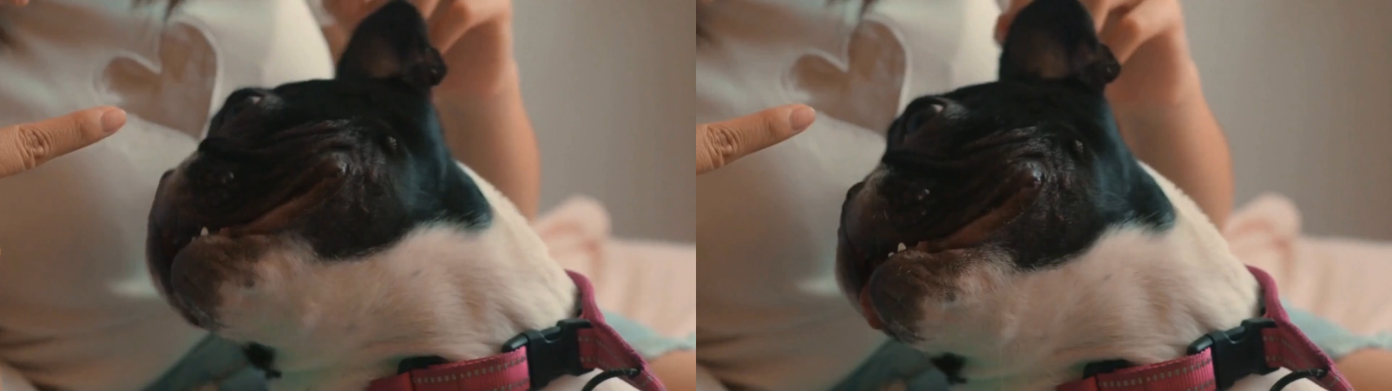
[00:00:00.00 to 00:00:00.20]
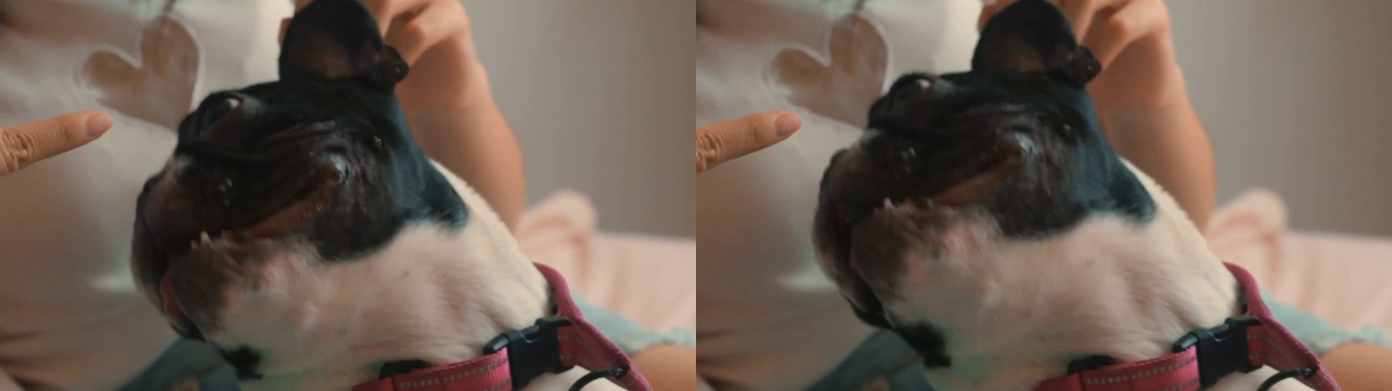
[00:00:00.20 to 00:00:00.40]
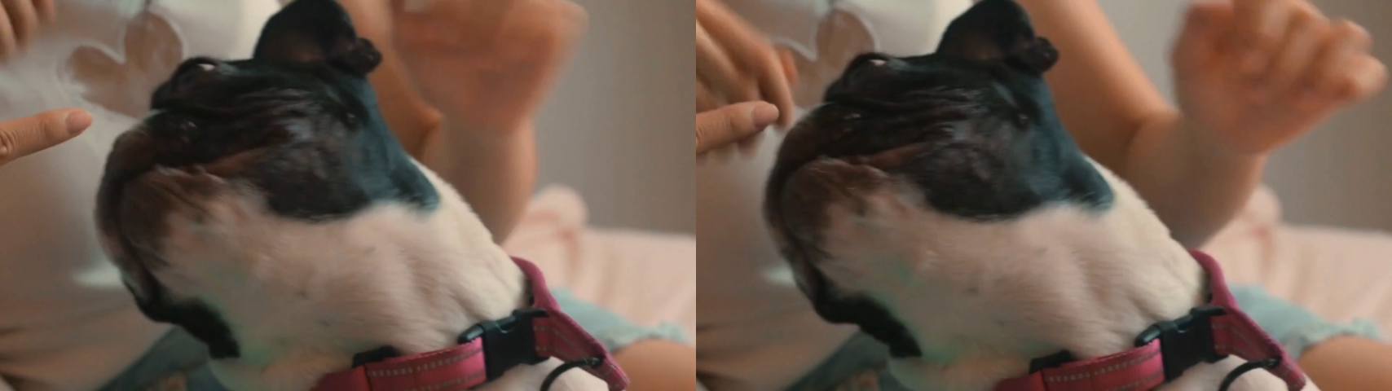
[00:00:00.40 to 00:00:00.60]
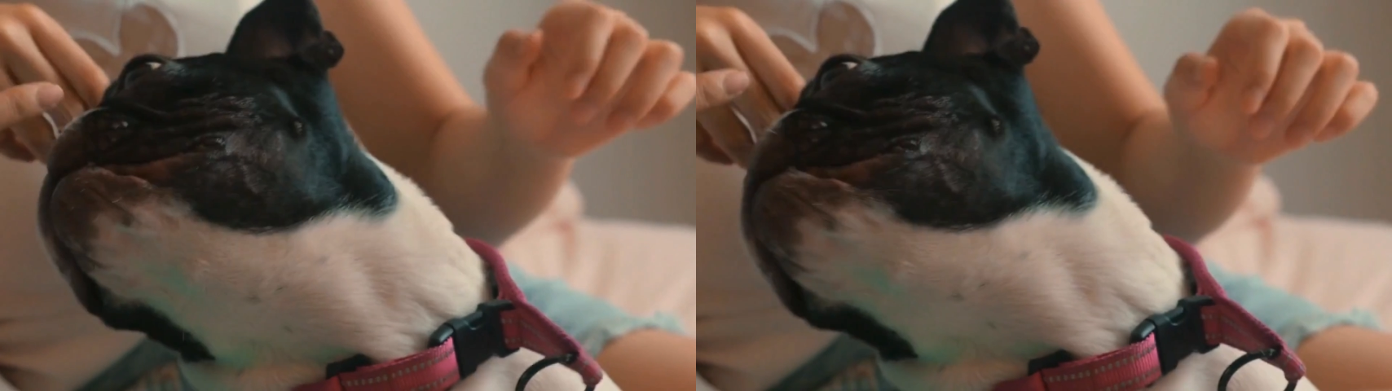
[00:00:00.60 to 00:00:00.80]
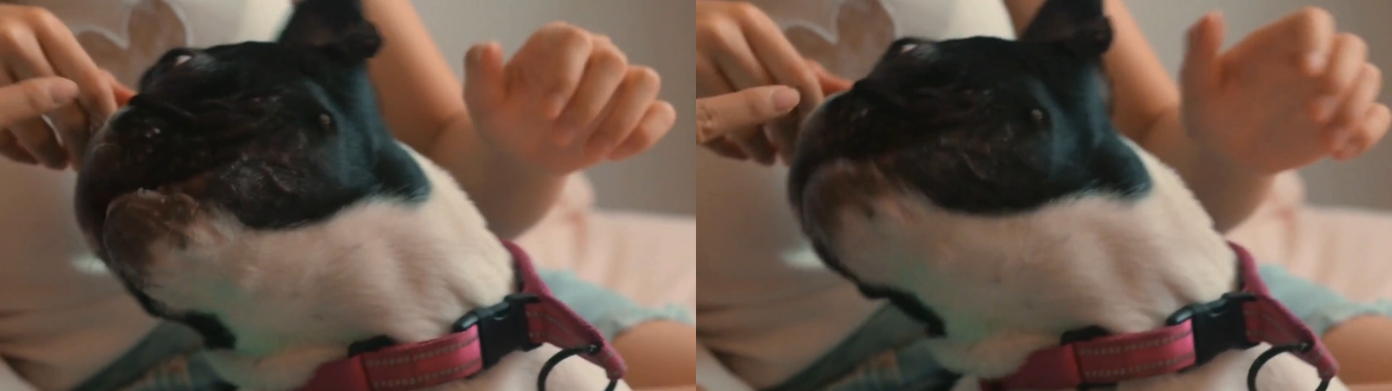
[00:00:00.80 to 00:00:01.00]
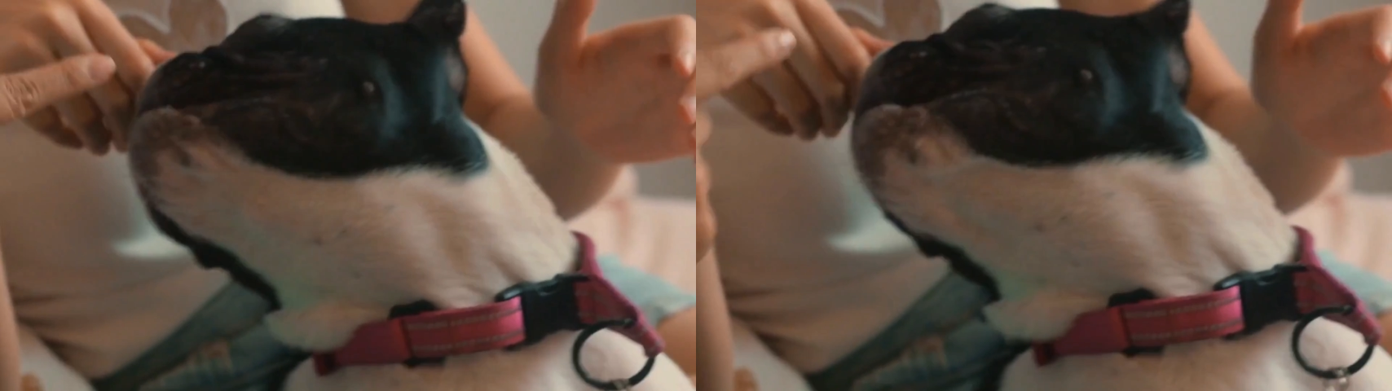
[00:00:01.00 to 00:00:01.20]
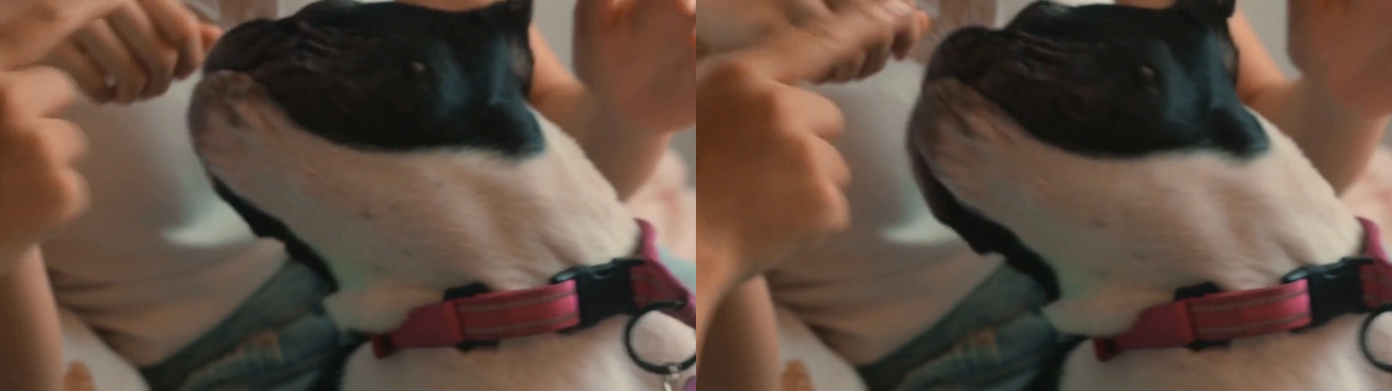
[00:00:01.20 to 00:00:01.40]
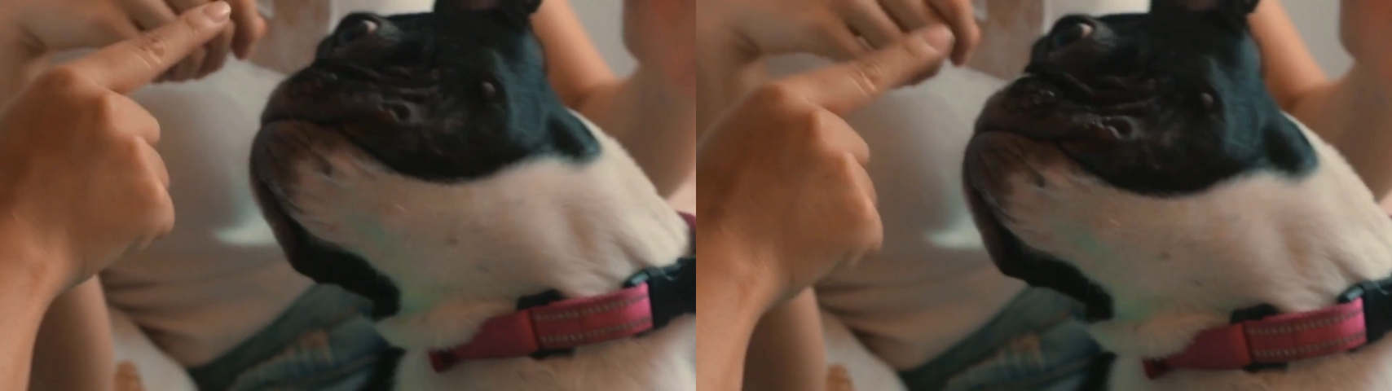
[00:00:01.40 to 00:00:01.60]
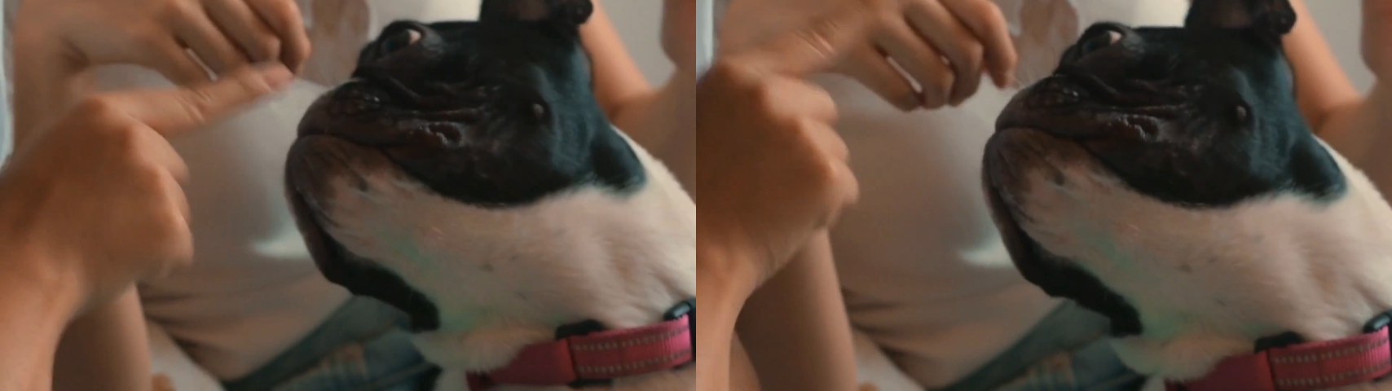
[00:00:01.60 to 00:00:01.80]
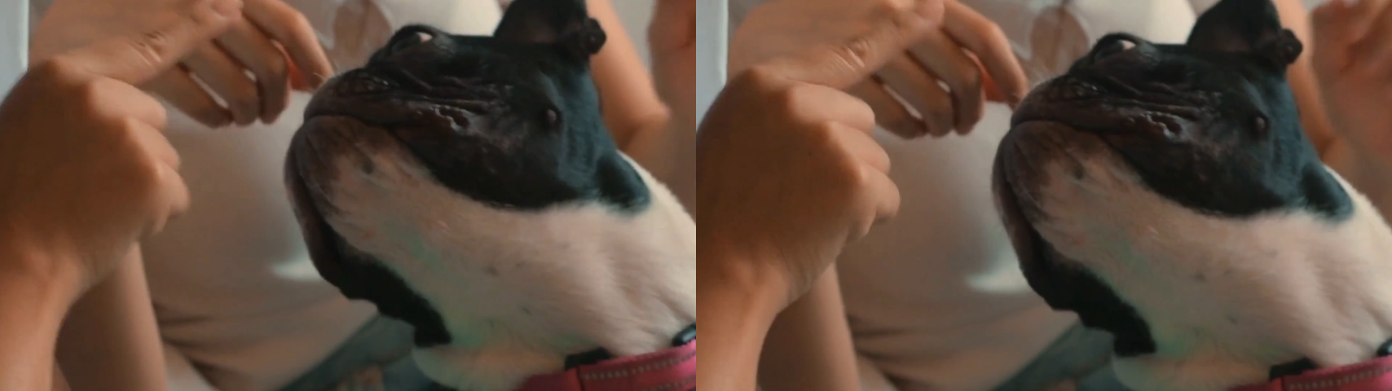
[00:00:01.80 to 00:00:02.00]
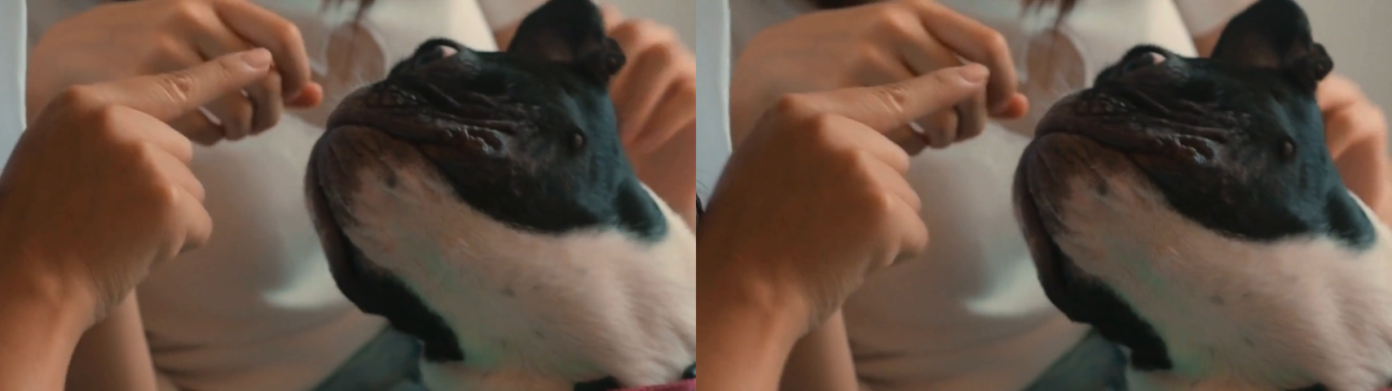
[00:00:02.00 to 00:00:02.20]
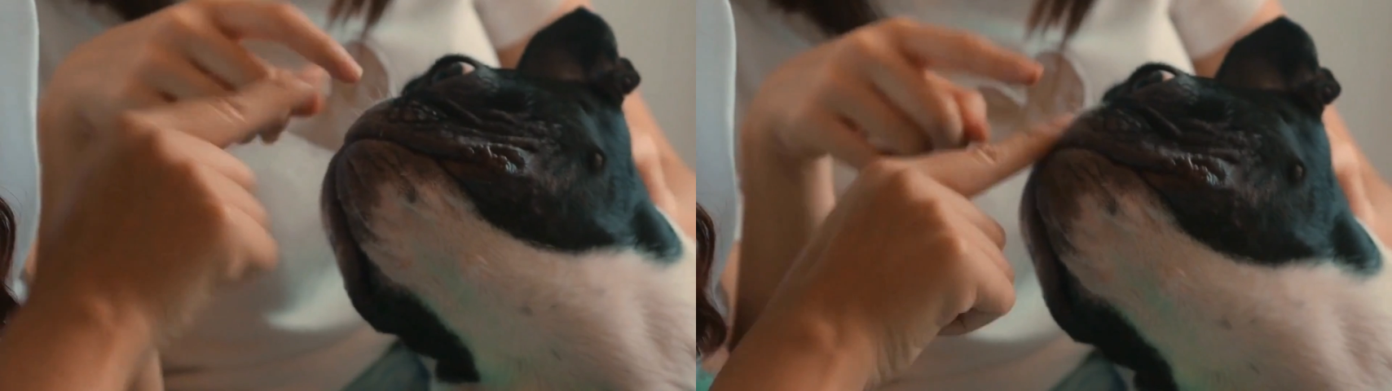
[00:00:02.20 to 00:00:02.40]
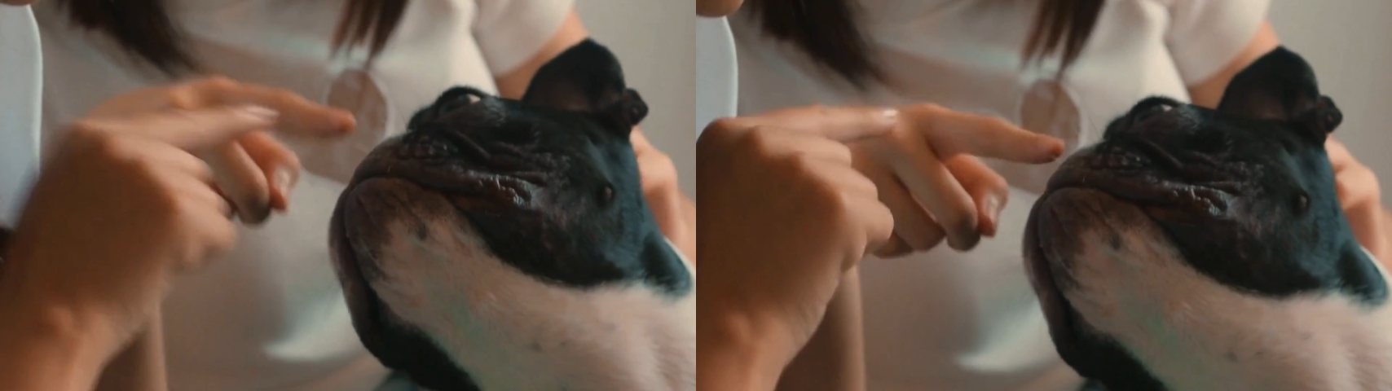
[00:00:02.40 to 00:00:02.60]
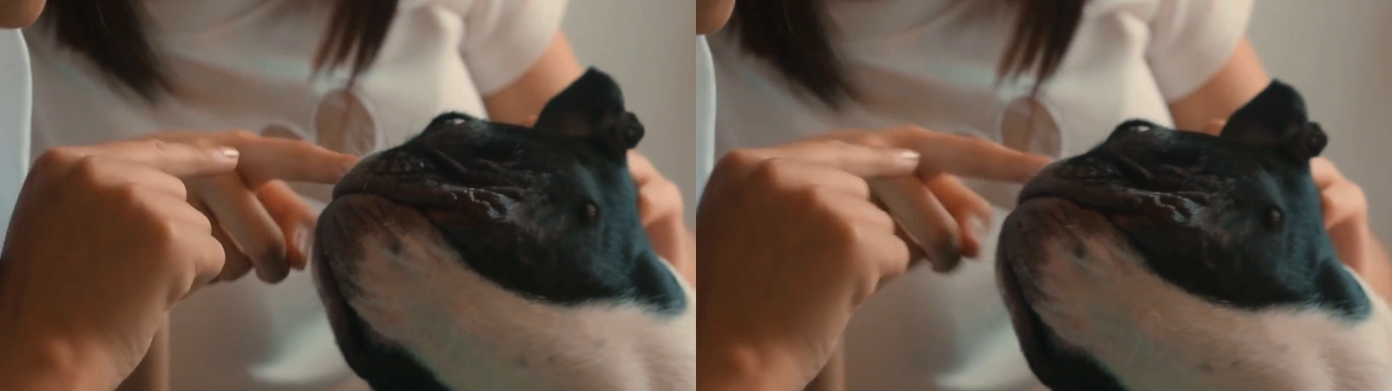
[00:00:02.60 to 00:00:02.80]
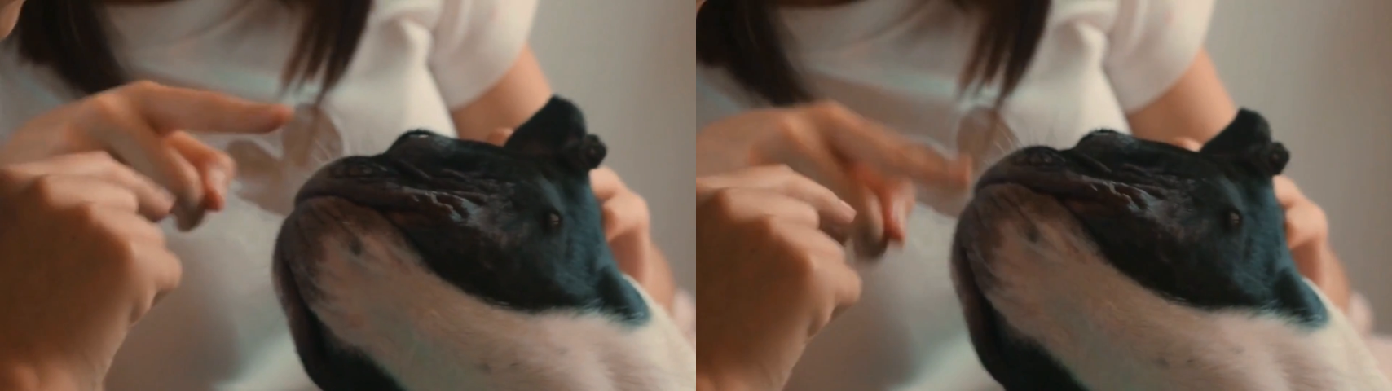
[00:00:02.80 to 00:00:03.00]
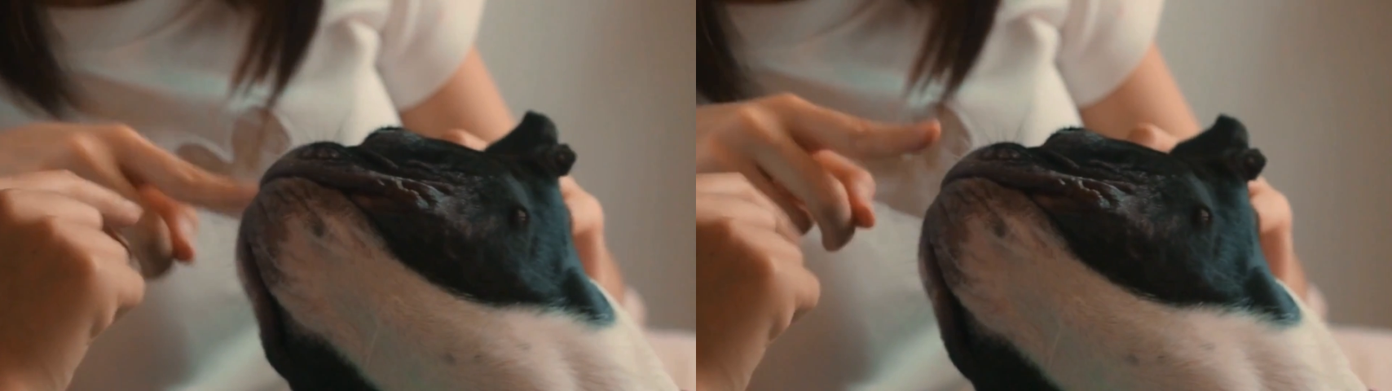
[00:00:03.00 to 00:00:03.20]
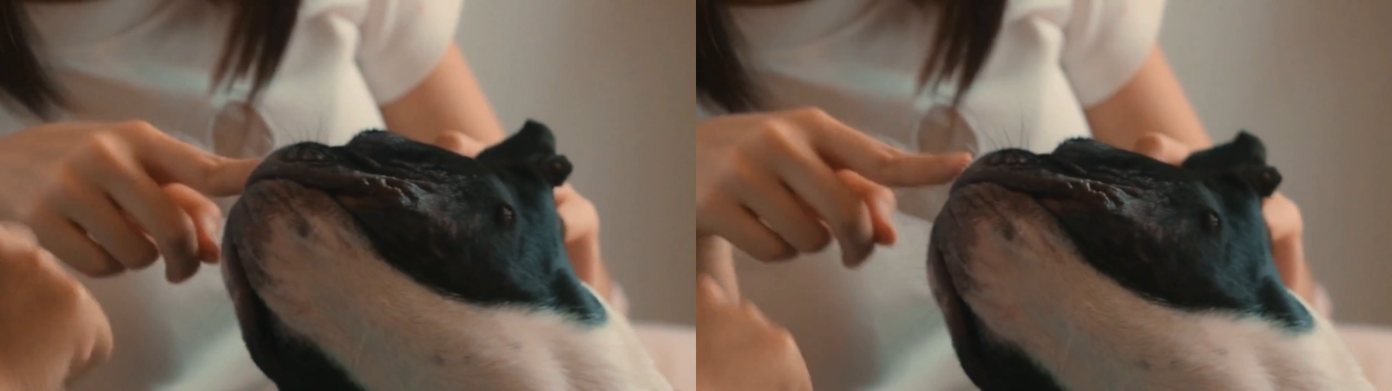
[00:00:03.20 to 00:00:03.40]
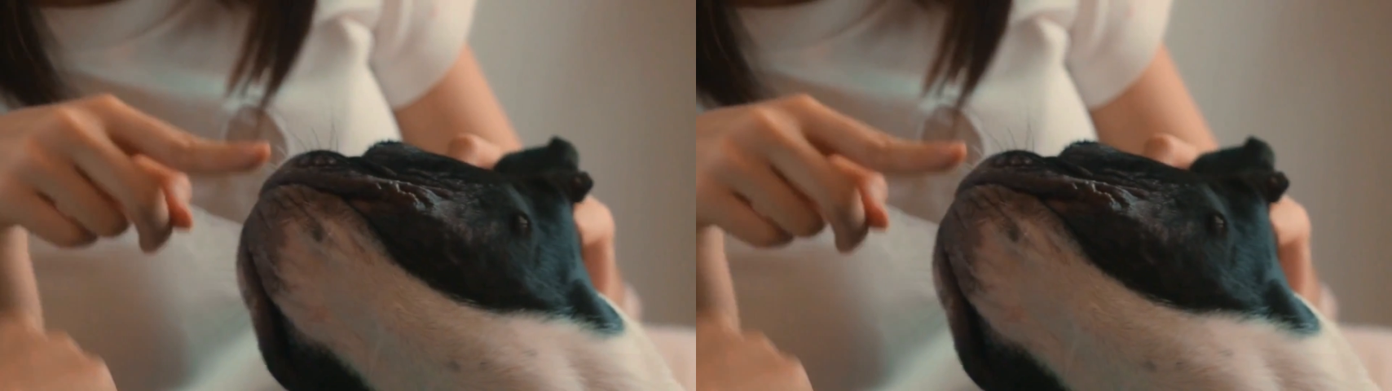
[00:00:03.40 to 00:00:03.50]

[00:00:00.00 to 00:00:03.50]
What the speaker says: Nobody's mouth can be seen.